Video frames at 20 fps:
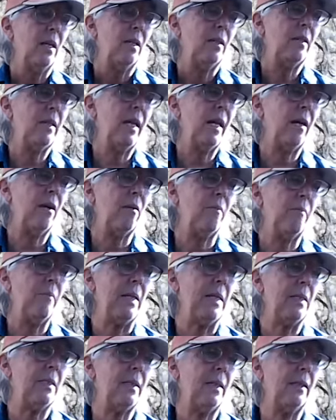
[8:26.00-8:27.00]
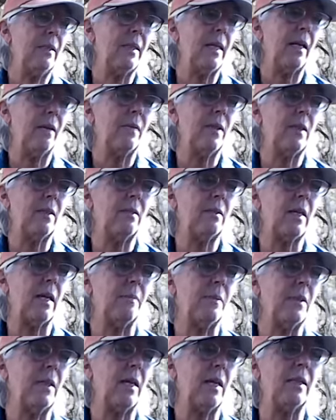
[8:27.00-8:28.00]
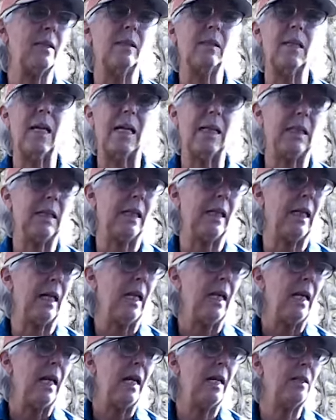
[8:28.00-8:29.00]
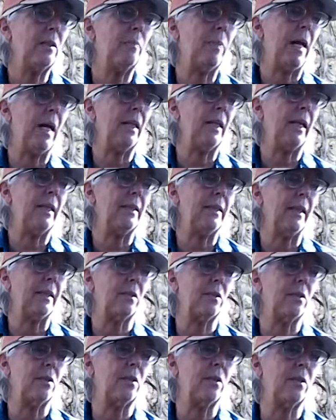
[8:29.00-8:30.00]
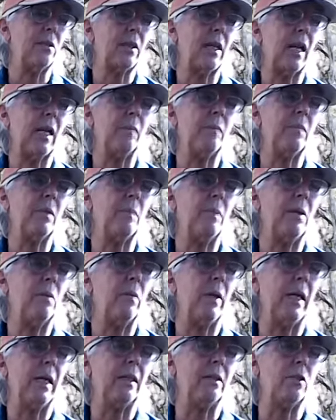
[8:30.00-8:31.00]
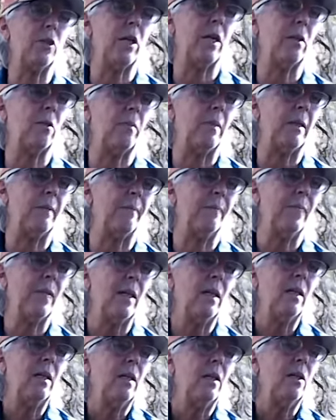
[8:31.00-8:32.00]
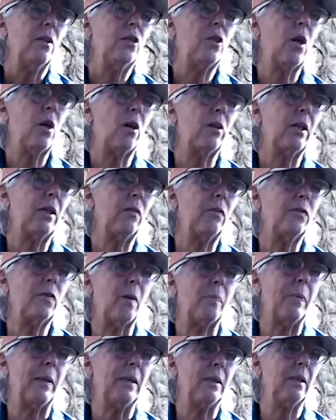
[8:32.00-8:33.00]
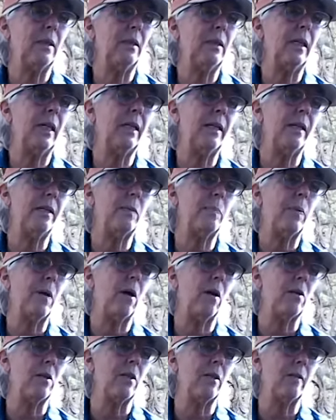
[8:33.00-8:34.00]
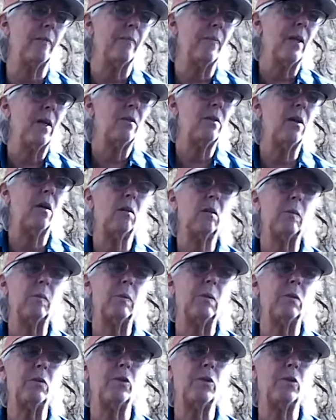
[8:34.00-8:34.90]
There, mincing down the steps as lightly as ballet dancers, came the bewigged gentleman, Jonathan Foppington, and his partner, the Honorable